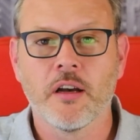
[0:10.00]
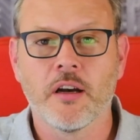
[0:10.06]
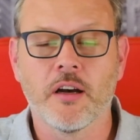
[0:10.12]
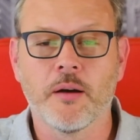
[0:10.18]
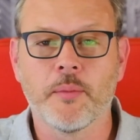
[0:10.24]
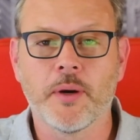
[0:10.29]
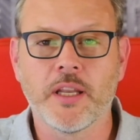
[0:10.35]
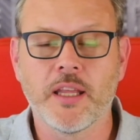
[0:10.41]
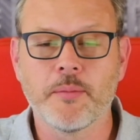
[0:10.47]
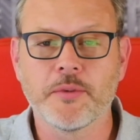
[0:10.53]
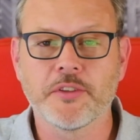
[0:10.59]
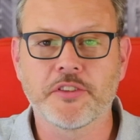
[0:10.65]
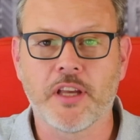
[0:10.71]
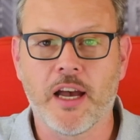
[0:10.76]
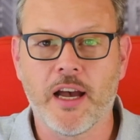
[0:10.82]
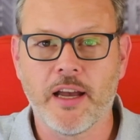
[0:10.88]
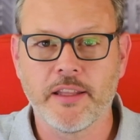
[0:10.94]
My name
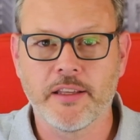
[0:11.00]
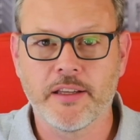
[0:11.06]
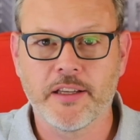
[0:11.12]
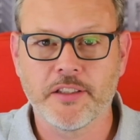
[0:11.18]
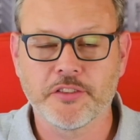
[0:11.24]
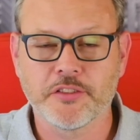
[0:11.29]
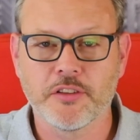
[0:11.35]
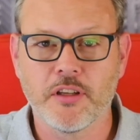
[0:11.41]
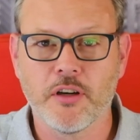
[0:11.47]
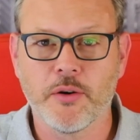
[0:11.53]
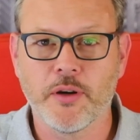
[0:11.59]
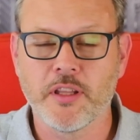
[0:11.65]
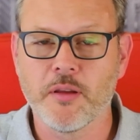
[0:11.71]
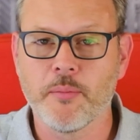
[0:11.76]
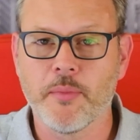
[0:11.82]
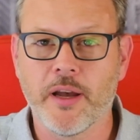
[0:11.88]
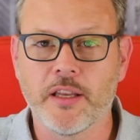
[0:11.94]
is Haya Castelo
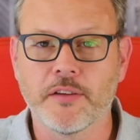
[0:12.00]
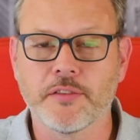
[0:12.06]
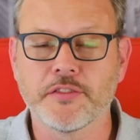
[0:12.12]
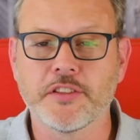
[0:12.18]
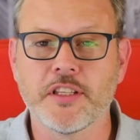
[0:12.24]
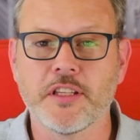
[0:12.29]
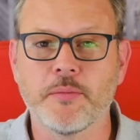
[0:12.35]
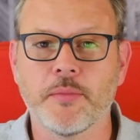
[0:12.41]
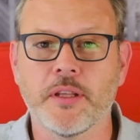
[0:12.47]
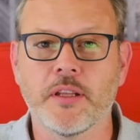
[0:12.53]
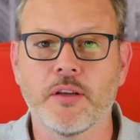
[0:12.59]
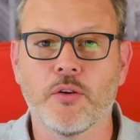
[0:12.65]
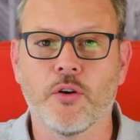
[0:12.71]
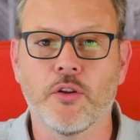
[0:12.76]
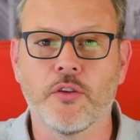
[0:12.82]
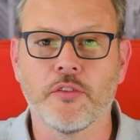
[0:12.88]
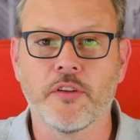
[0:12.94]
and you might have seen me
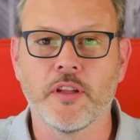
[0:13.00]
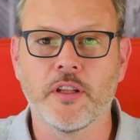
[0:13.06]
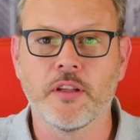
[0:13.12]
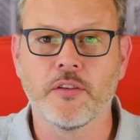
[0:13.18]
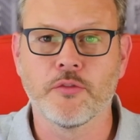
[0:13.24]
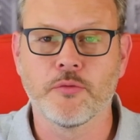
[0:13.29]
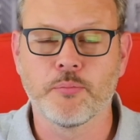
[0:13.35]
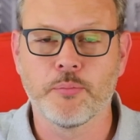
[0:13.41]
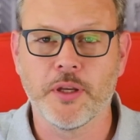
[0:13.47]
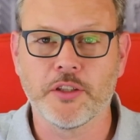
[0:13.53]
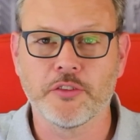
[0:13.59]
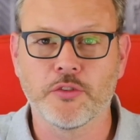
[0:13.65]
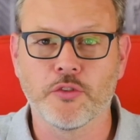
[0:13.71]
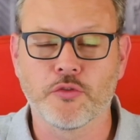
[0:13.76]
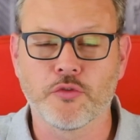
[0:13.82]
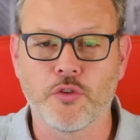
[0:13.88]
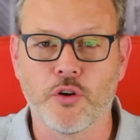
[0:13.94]
on the
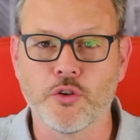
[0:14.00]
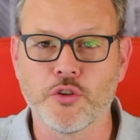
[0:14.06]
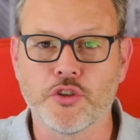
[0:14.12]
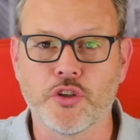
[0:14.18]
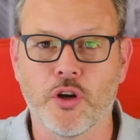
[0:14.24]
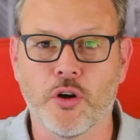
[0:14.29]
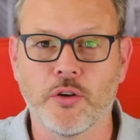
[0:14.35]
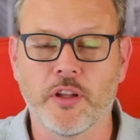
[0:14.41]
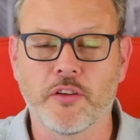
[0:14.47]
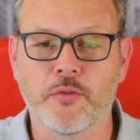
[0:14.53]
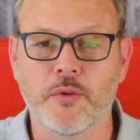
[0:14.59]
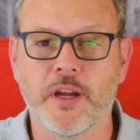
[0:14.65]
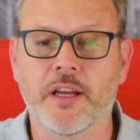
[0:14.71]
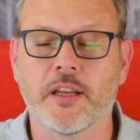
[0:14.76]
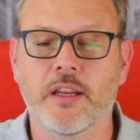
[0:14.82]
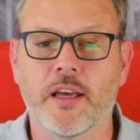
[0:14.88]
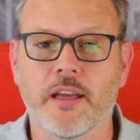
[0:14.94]
Pixel Drone show that
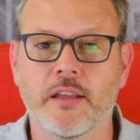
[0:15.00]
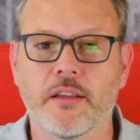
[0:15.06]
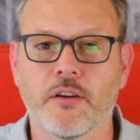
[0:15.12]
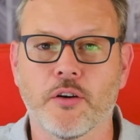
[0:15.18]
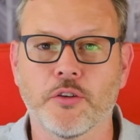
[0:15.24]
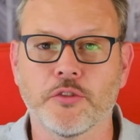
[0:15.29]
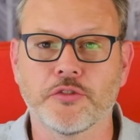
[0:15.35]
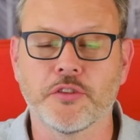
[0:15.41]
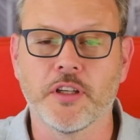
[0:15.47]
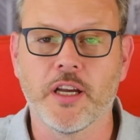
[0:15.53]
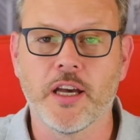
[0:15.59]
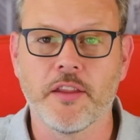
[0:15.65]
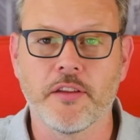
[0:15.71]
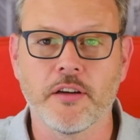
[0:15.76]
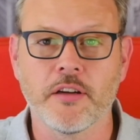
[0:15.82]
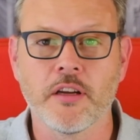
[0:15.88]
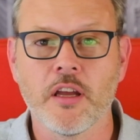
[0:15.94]
Greg and I host
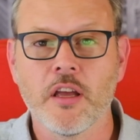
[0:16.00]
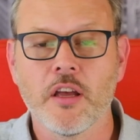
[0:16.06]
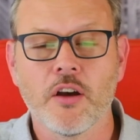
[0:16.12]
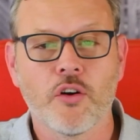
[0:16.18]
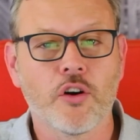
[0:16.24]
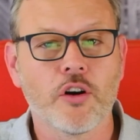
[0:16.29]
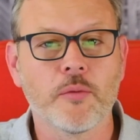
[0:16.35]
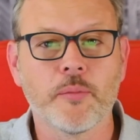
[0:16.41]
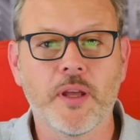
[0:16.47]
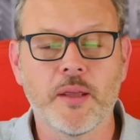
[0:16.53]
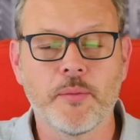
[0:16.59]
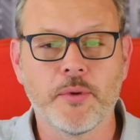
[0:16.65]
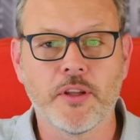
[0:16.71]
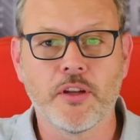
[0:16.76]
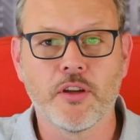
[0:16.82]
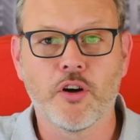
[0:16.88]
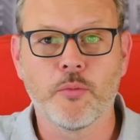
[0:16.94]
together, or
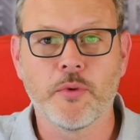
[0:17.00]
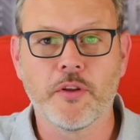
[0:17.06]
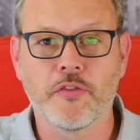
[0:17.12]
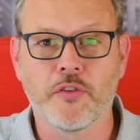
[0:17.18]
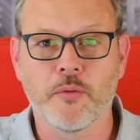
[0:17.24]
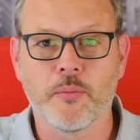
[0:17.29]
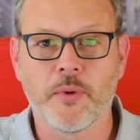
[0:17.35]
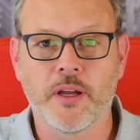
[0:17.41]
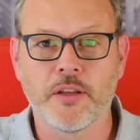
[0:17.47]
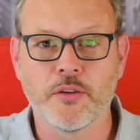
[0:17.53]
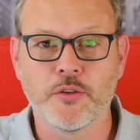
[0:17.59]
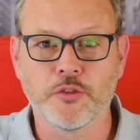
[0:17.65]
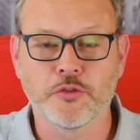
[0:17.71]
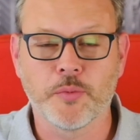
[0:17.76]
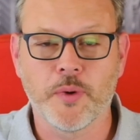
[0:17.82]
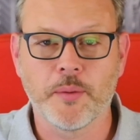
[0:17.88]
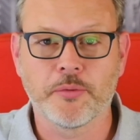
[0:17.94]
maybe you know me from my
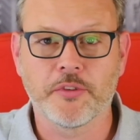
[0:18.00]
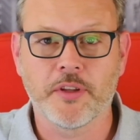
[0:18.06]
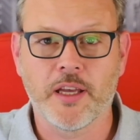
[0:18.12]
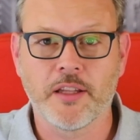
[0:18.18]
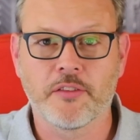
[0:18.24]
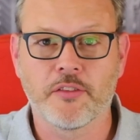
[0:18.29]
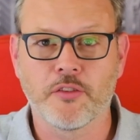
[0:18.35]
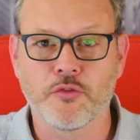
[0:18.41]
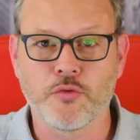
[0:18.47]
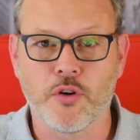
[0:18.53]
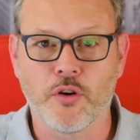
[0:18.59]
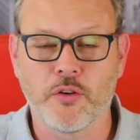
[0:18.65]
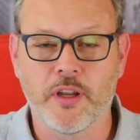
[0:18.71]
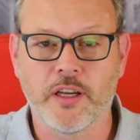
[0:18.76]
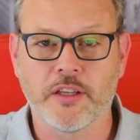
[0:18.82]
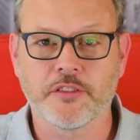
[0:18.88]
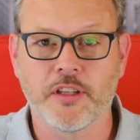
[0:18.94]
news website
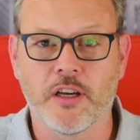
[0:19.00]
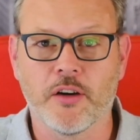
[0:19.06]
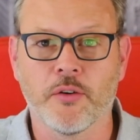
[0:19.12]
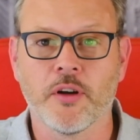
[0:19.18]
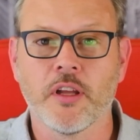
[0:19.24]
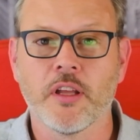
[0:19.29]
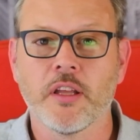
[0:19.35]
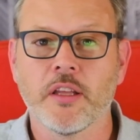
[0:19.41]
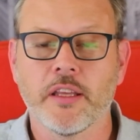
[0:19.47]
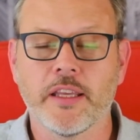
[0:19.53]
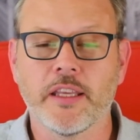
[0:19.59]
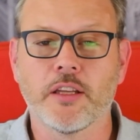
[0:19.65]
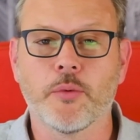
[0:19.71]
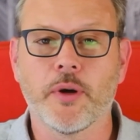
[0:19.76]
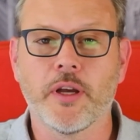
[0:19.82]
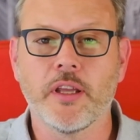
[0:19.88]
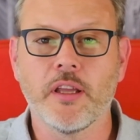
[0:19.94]
DroneXL.
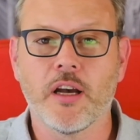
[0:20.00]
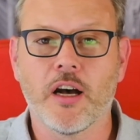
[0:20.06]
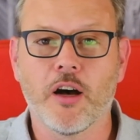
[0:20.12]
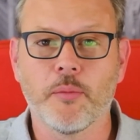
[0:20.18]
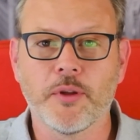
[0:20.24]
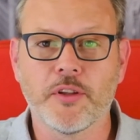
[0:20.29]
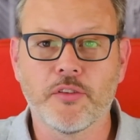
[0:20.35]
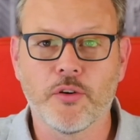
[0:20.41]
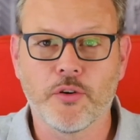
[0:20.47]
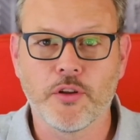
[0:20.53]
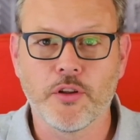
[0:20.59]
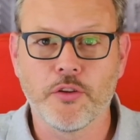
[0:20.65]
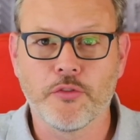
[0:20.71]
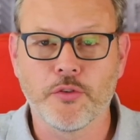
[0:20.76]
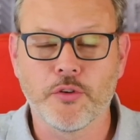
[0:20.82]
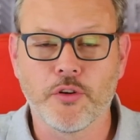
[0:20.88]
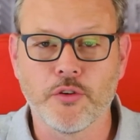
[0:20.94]
Either way, I'll be talking
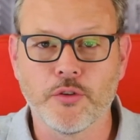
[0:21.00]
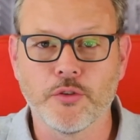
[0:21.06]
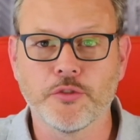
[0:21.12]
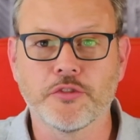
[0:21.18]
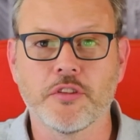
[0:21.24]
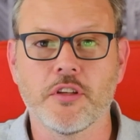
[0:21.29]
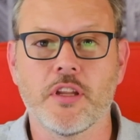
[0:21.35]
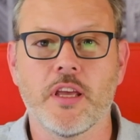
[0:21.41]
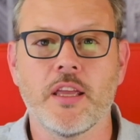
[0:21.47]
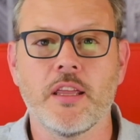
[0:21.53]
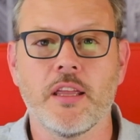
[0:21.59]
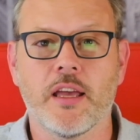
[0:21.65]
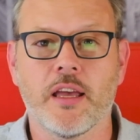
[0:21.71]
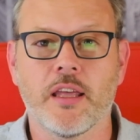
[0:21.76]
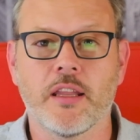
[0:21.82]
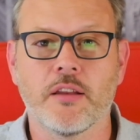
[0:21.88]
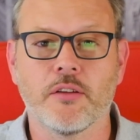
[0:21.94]
you through the news today.
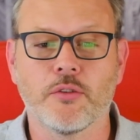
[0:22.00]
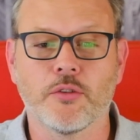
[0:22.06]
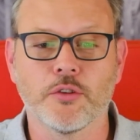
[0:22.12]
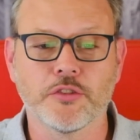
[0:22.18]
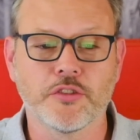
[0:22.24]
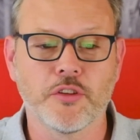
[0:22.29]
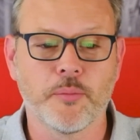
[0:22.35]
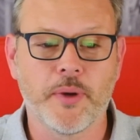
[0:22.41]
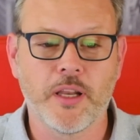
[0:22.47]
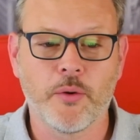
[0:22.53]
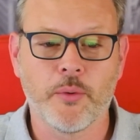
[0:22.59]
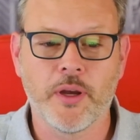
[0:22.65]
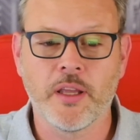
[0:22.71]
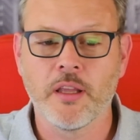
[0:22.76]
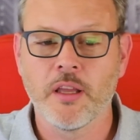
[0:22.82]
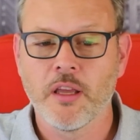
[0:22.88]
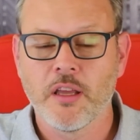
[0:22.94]
And also, by the
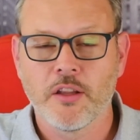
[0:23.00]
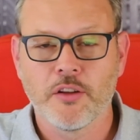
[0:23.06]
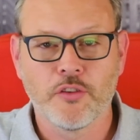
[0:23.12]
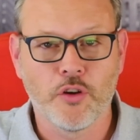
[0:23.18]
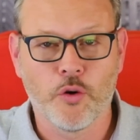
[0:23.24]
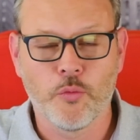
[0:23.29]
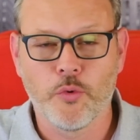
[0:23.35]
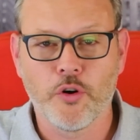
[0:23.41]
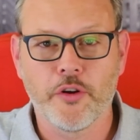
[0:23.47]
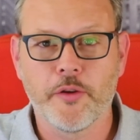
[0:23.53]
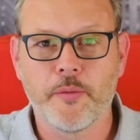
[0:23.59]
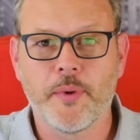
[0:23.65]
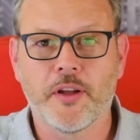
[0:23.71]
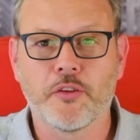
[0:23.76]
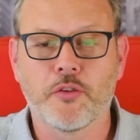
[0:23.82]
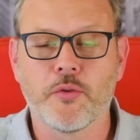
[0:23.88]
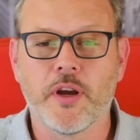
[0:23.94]
way, don't worry
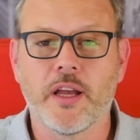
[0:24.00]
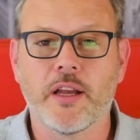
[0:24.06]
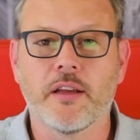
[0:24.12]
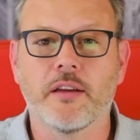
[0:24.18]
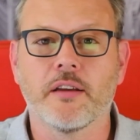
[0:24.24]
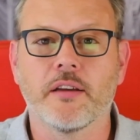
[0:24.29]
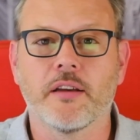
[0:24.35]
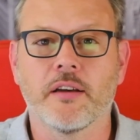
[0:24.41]
about Greg.